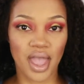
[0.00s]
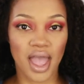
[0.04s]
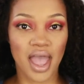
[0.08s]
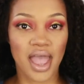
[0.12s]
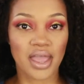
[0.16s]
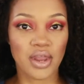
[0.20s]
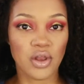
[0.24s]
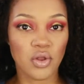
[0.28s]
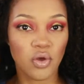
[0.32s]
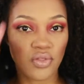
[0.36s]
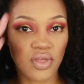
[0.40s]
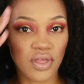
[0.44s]

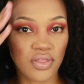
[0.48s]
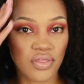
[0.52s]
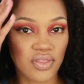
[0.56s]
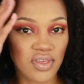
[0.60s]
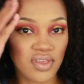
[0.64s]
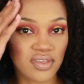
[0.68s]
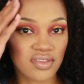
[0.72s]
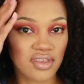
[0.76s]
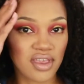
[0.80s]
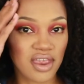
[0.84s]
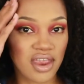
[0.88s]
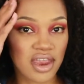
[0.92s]
I know that
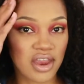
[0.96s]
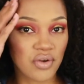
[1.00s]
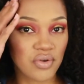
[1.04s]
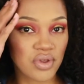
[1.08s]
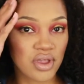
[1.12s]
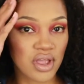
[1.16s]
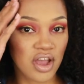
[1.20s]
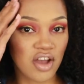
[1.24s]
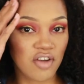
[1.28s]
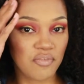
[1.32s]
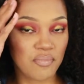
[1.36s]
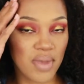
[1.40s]
this
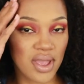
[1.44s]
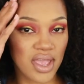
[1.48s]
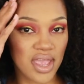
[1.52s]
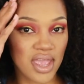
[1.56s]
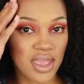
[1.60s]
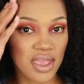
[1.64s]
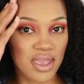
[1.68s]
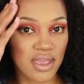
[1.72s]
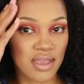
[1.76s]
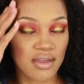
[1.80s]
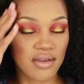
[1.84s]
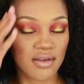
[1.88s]
area of my
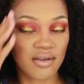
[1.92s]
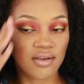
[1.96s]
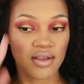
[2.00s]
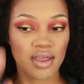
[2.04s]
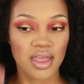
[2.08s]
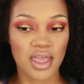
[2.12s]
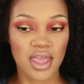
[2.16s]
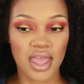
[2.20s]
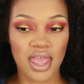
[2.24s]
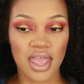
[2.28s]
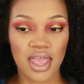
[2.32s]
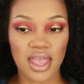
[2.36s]
hair
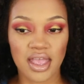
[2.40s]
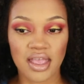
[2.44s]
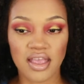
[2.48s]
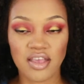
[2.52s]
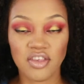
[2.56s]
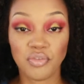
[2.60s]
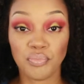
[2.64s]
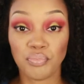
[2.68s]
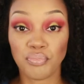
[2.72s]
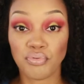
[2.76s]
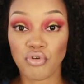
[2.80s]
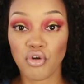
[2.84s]

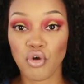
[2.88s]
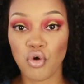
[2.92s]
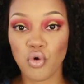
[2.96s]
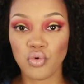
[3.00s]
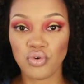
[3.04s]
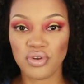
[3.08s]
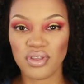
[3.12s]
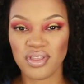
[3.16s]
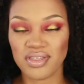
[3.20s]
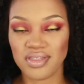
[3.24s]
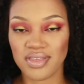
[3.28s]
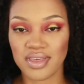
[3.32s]
is
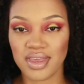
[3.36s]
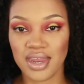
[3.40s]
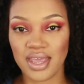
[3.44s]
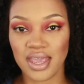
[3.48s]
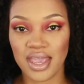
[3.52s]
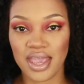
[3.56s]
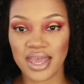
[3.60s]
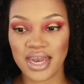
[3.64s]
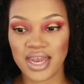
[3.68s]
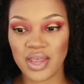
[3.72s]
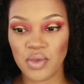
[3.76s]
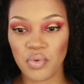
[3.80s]
prone to
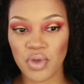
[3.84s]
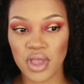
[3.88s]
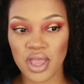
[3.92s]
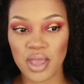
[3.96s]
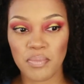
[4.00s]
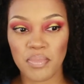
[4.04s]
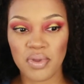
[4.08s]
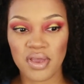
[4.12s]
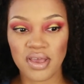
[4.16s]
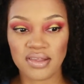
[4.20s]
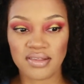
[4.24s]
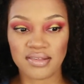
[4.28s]
thinning
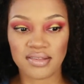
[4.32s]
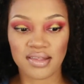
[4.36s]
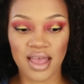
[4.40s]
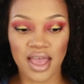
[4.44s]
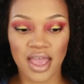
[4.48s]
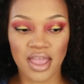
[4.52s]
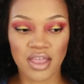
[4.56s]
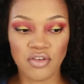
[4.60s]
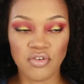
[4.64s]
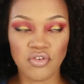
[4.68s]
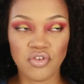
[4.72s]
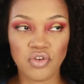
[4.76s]
anyway, because
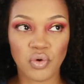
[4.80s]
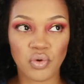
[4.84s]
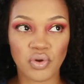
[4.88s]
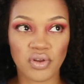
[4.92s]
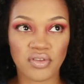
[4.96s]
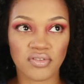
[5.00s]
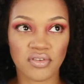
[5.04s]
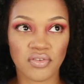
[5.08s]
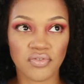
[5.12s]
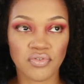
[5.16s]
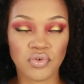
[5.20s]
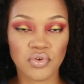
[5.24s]
I
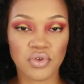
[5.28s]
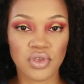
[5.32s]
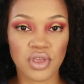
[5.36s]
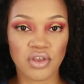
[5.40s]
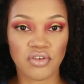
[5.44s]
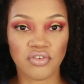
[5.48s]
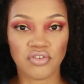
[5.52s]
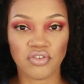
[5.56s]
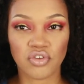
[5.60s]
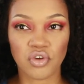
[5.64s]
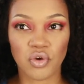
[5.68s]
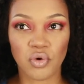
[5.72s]
noticed a few
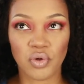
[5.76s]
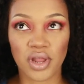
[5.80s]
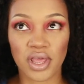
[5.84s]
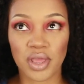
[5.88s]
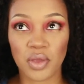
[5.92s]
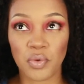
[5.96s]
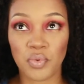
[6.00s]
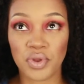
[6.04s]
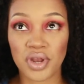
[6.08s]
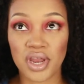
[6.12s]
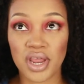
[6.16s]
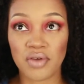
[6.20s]
years ago,
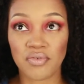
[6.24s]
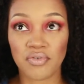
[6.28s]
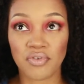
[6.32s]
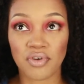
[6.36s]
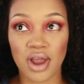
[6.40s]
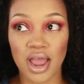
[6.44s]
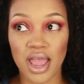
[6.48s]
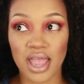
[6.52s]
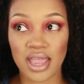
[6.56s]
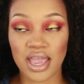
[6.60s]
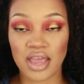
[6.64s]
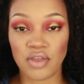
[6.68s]
like
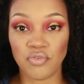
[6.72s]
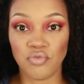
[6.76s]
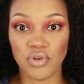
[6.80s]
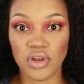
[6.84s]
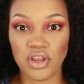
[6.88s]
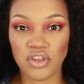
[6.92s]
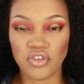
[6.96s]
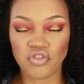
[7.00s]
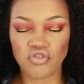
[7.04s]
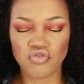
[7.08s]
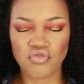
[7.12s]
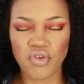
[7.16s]
whenever I get
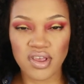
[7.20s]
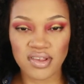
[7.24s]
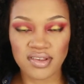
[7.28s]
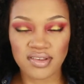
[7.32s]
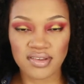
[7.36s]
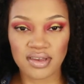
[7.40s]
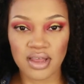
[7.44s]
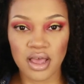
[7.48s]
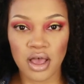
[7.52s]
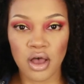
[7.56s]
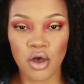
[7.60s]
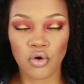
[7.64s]
really
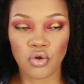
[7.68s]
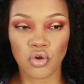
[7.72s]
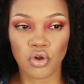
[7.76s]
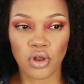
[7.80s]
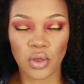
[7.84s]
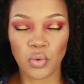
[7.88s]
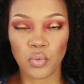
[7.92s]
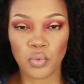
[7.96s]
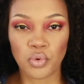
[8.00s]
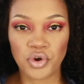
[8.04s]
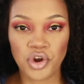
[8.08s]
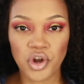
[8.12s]
stressed out or
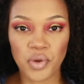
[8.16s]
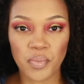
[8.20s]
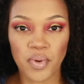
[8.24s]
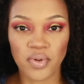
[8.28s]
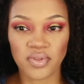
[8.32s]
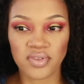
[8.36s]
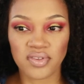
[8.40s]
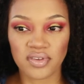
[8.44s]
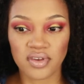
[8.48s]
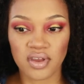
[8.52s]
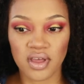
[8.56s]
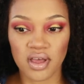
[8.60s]
like worried
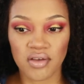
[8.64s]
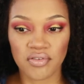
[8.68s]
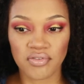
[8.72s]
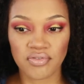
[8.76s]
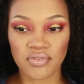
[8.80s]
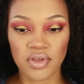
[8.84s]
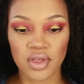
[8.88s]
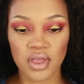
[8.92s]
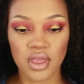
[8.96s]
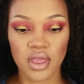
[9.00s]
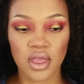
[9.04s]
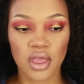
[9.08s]
about stuff,
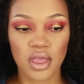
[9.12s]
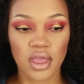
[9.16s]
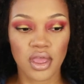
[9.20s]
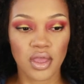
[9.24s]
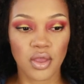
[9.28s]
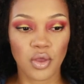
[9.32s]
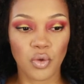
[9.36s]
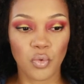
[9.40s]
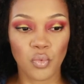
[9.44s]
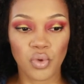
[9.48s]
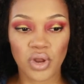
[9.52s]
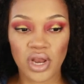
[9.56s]

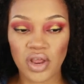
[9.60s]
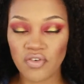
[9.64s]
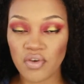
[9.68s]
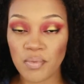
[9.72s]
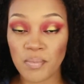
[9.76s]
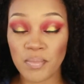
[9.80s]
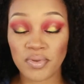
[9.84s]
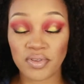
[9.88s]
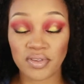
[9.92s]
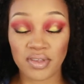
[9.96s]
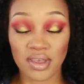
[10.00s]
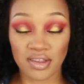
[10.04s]
whenever
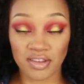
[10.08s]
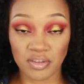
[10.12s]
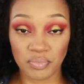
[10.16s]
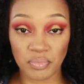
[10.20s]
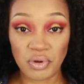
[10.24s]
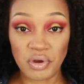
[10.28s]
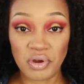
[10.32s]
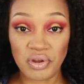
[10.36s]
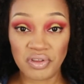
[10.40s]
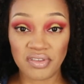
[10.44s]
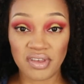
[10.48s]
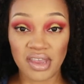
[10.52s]
I'm
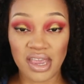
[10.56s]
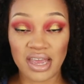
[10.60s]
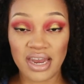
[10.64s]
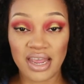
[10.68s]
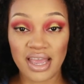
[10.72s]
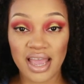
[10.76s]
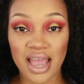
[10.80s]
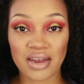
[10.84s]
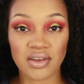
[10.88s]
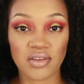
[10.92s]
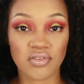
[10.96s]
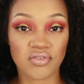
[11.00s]
experiencing
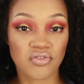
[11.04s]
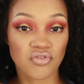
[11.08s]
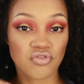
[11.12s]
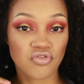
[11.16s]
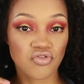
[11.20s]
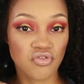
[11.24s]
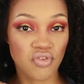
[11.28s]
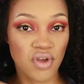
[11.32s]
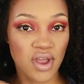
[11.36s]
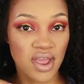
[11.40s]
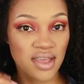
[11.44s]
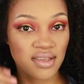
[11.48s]
any kind of
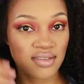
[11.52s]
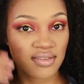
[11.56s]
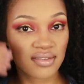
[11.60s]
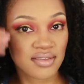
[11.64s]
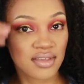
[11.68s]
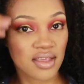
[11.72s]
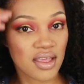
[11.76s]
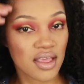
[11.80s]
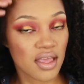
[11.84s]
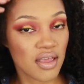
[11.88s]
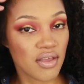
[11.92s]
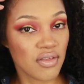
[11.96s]

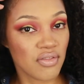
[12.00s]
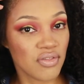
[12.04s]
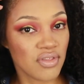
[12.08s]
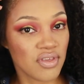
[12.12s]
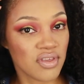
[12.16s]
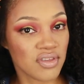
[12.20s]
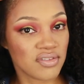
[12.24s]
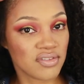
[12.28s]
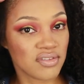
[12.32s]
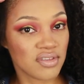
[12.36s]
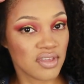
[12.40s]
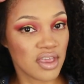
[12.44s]
stress,
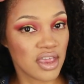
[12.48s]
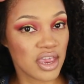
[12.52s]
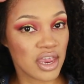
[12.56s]
this